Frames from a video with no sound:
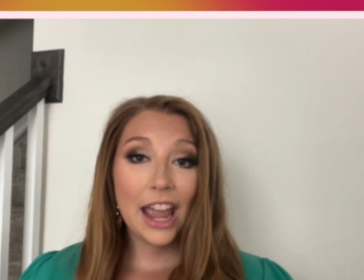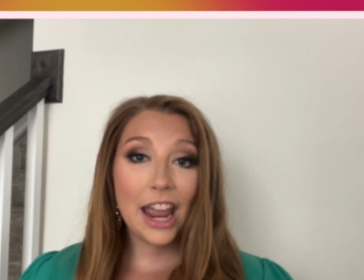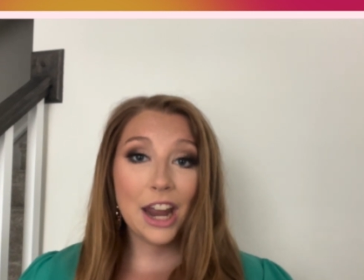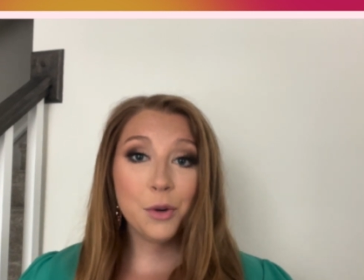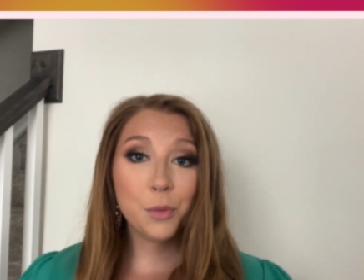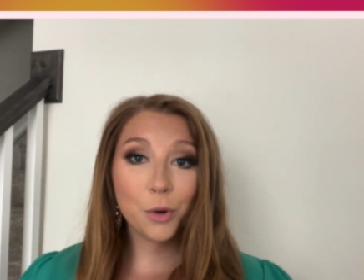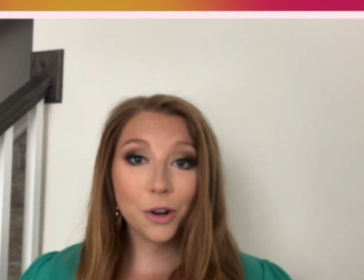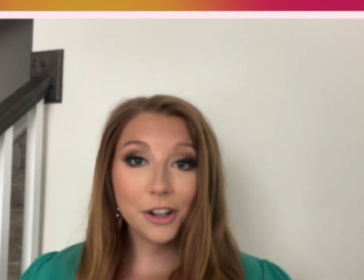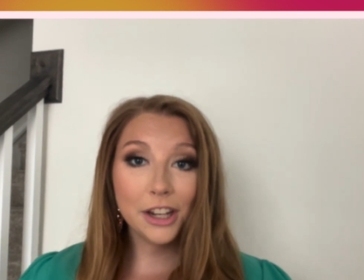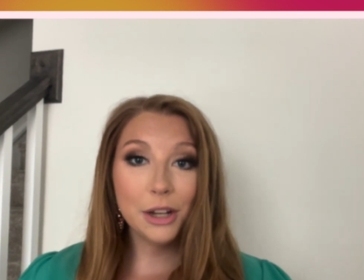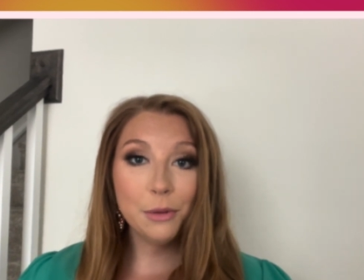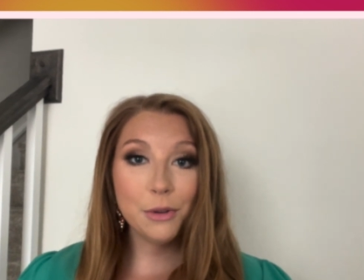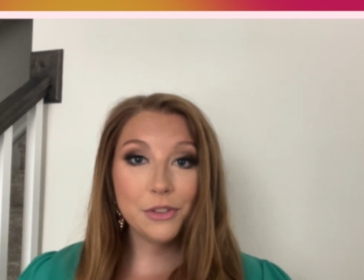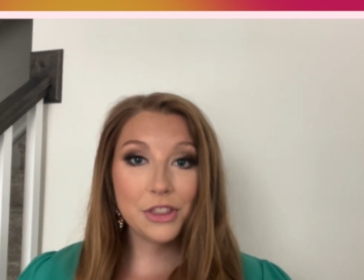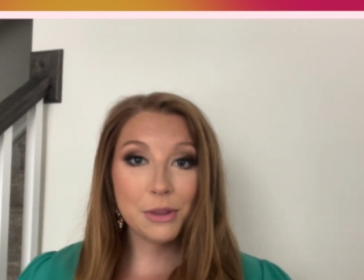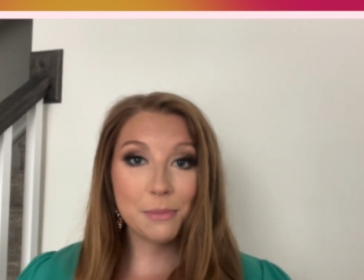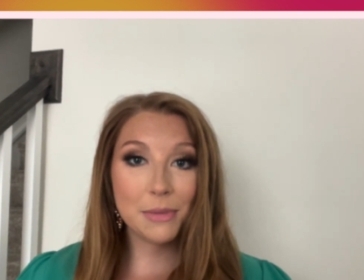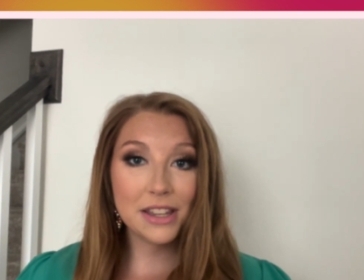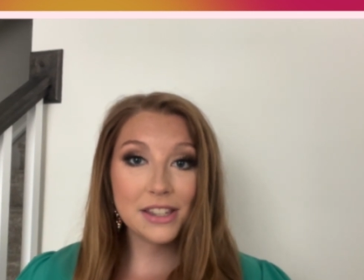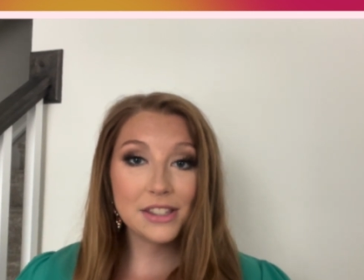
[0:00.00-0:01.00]
In working
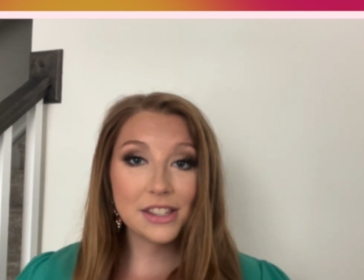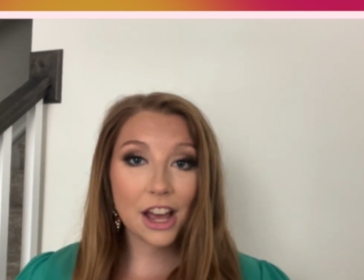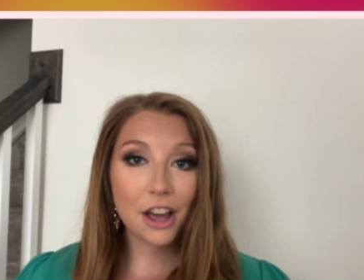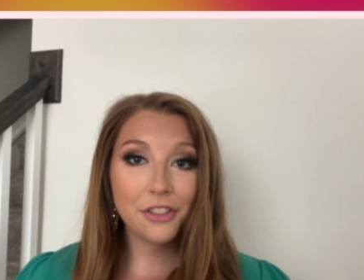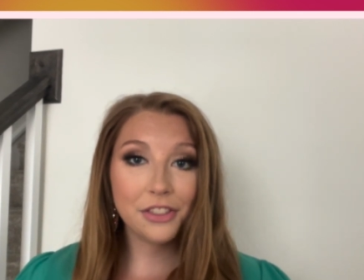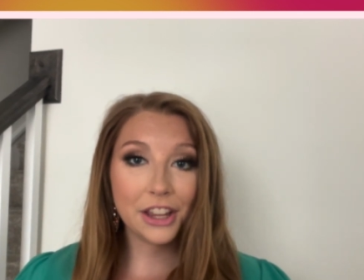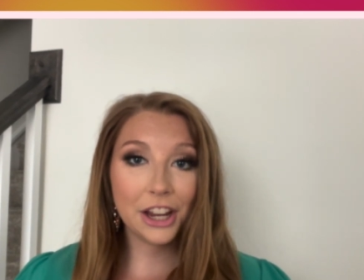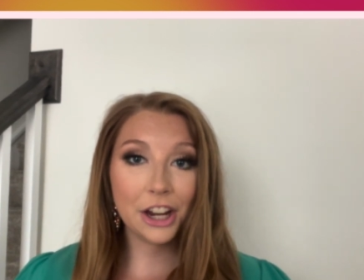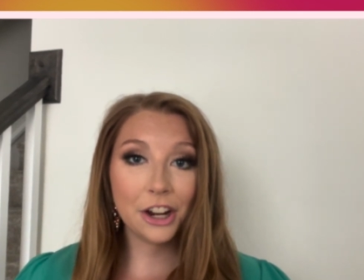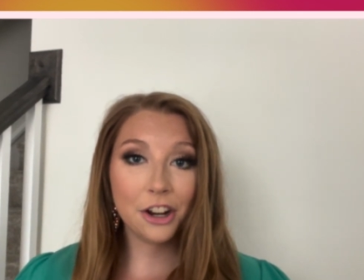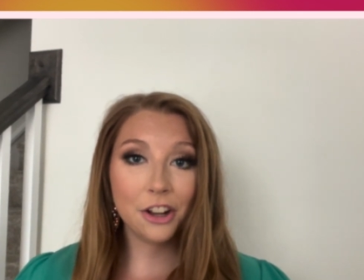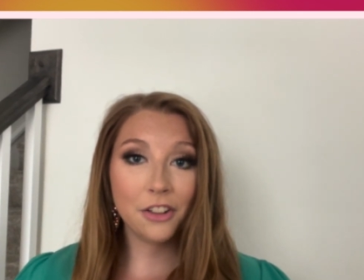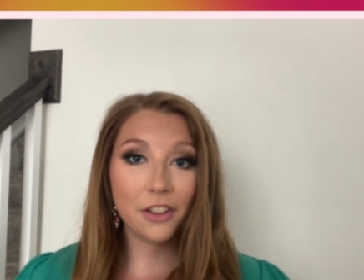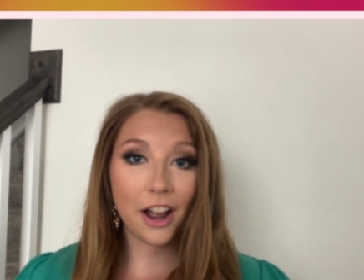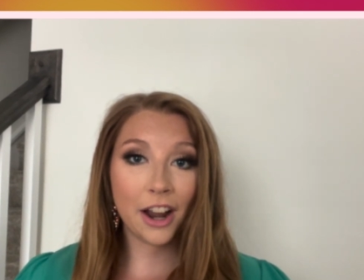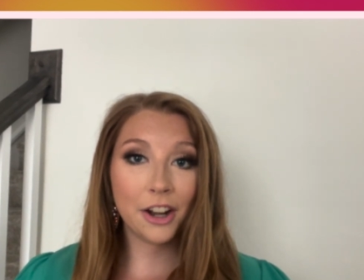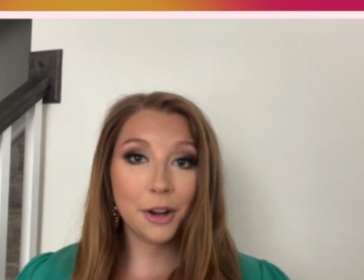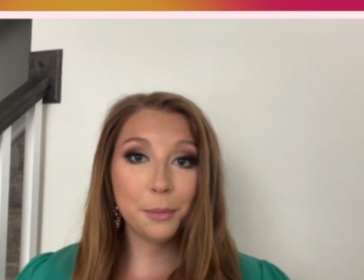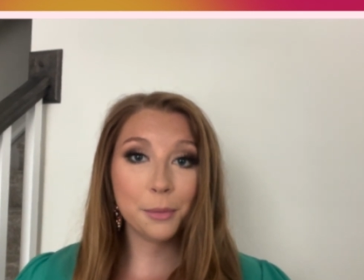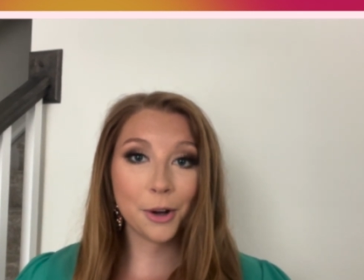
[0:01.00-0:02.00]
with the Miss South
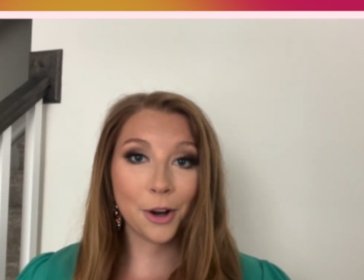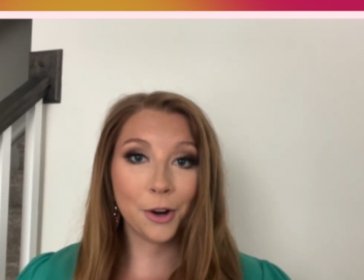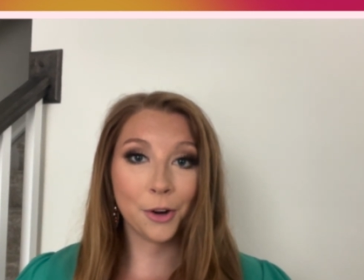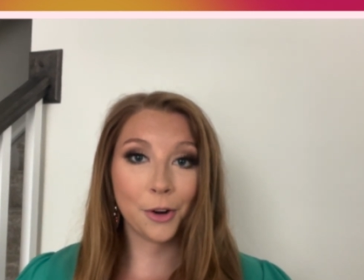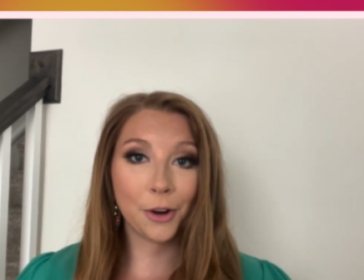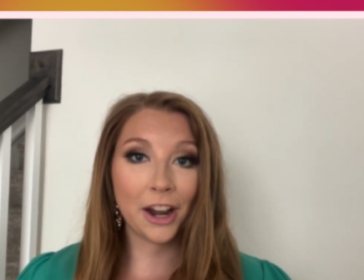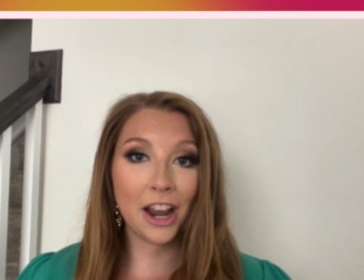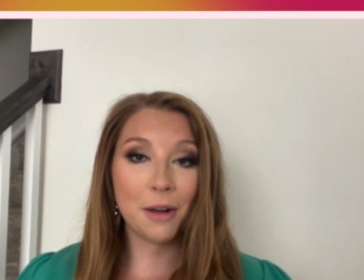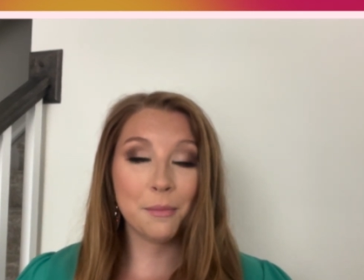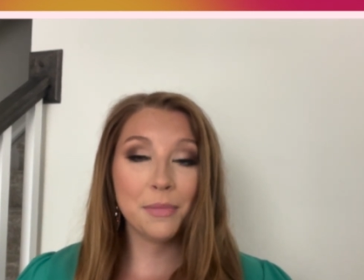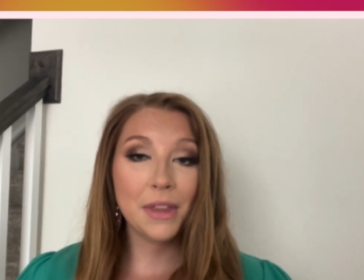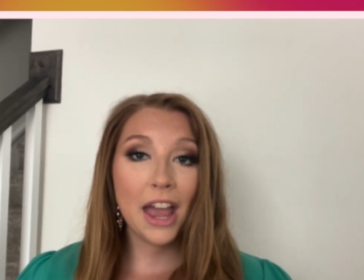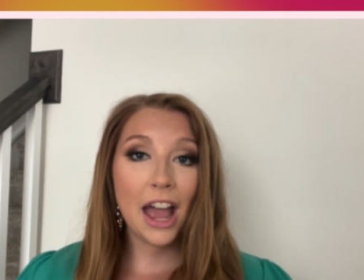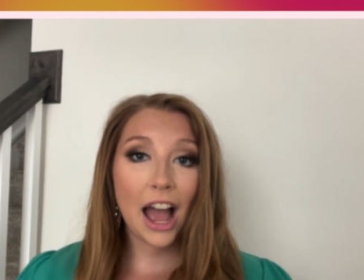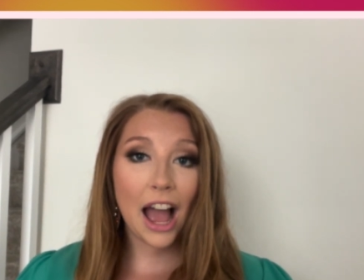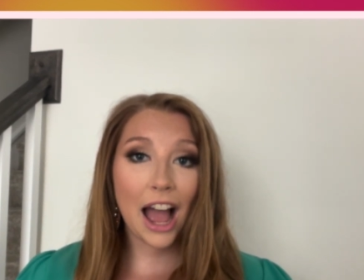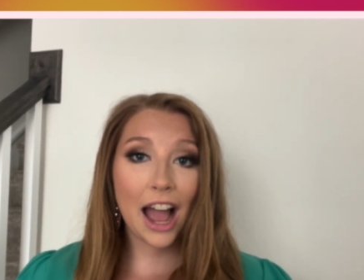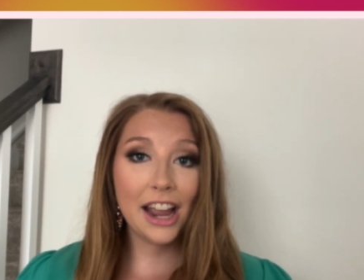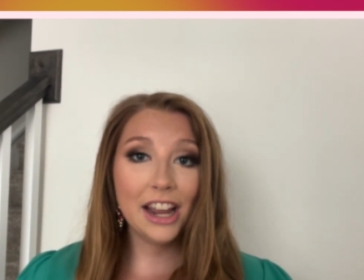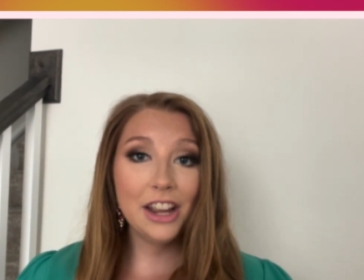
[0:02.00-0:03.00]
Carolina program,
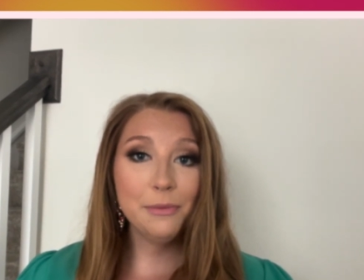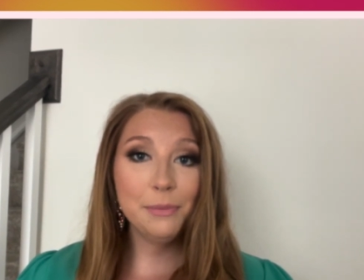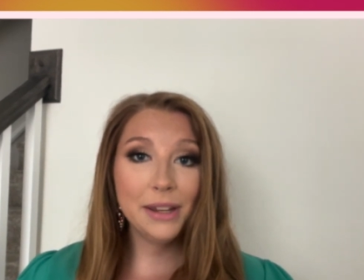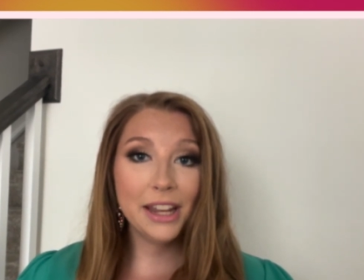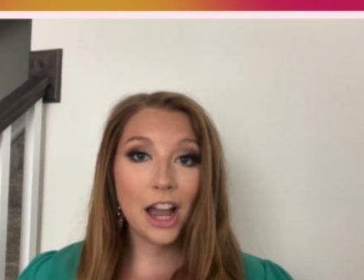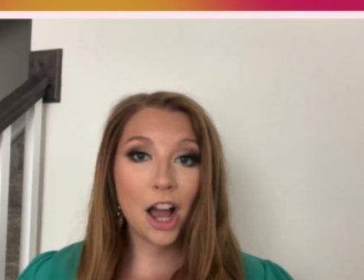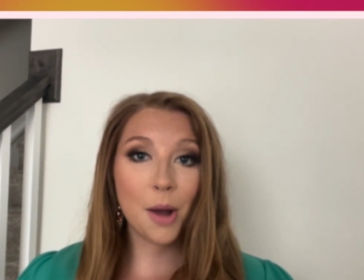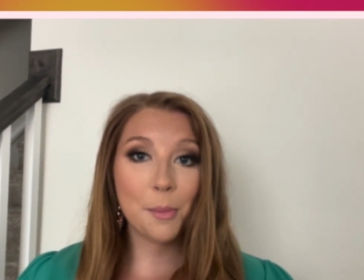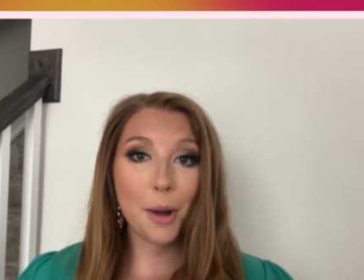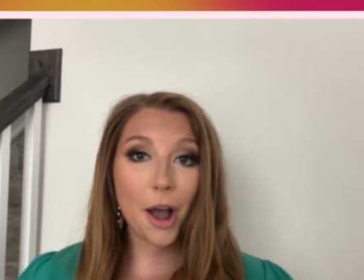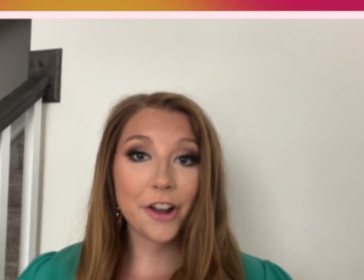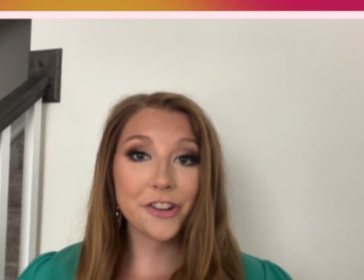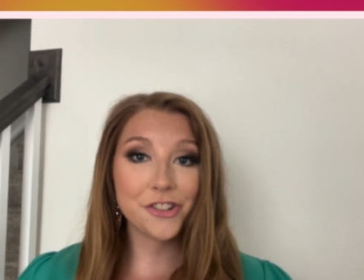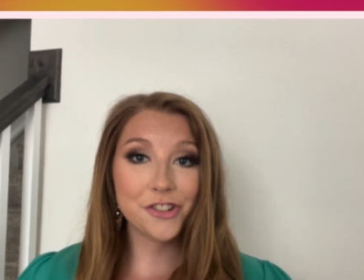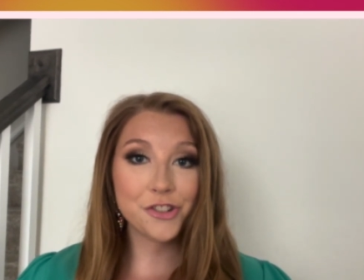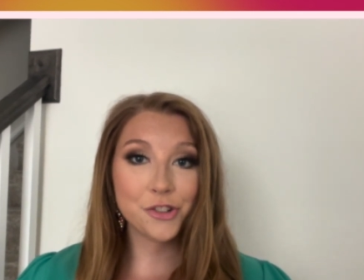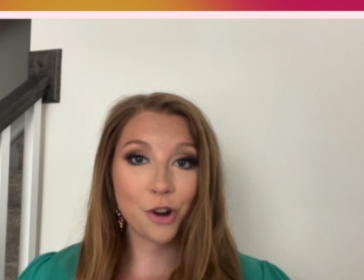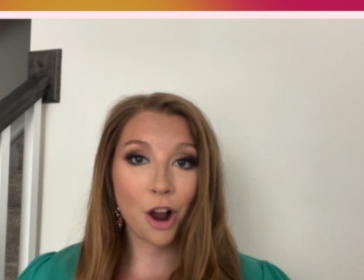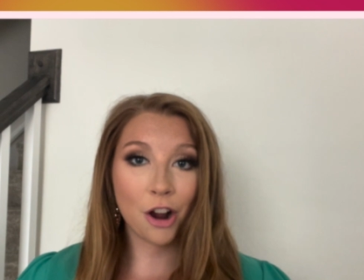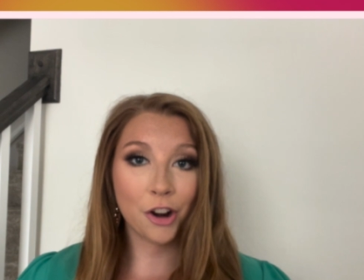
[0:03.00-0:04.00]
I have become a
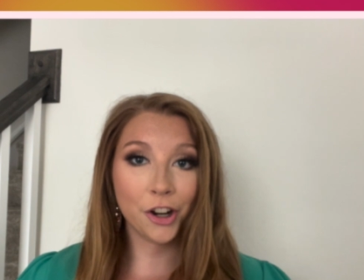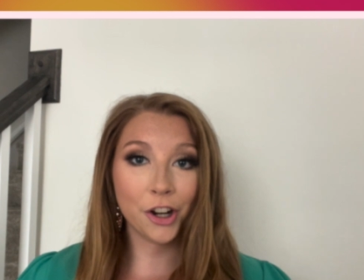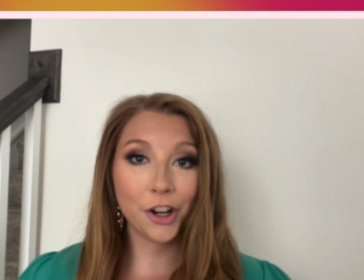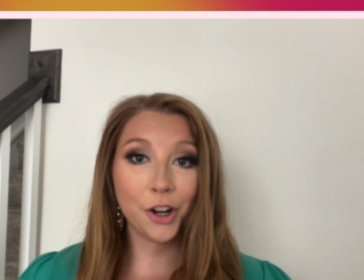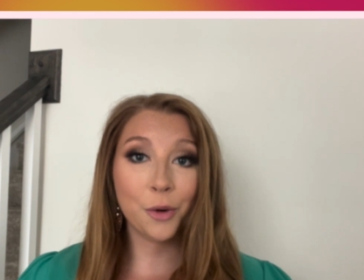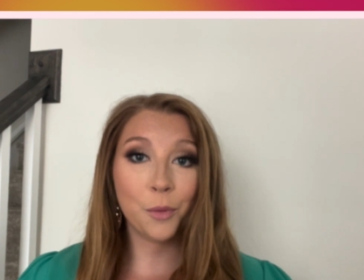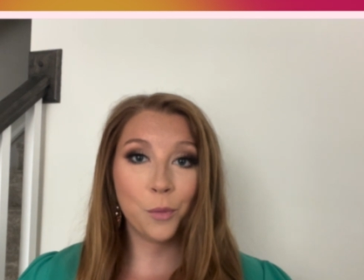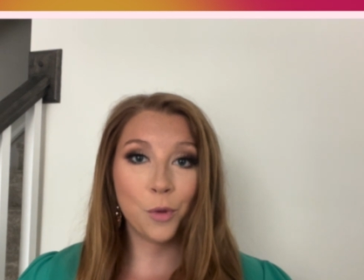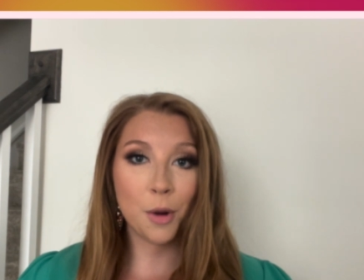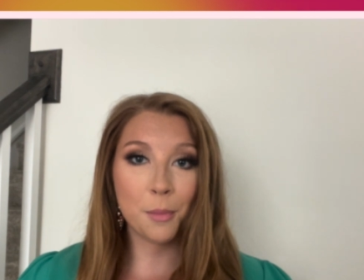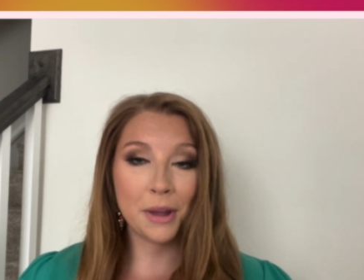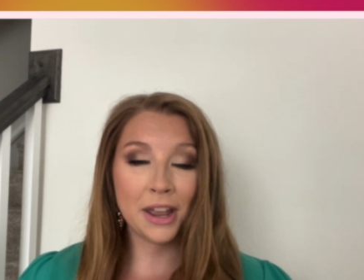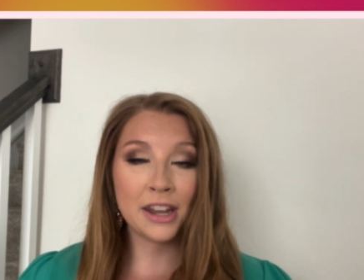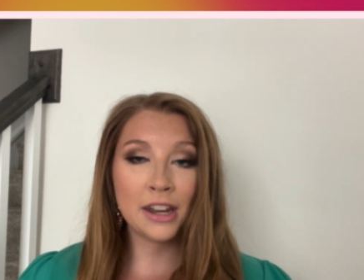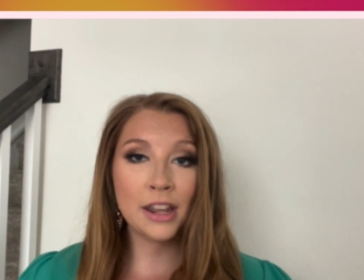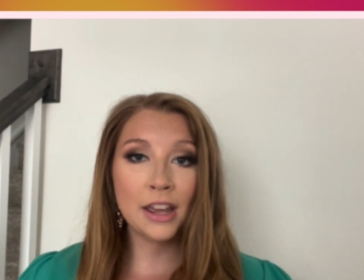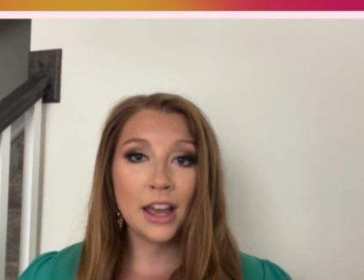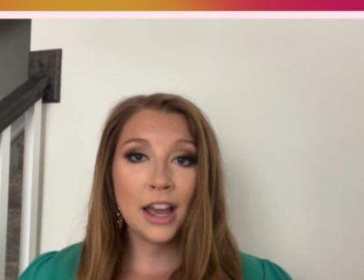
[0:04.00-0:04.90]
stronger woman,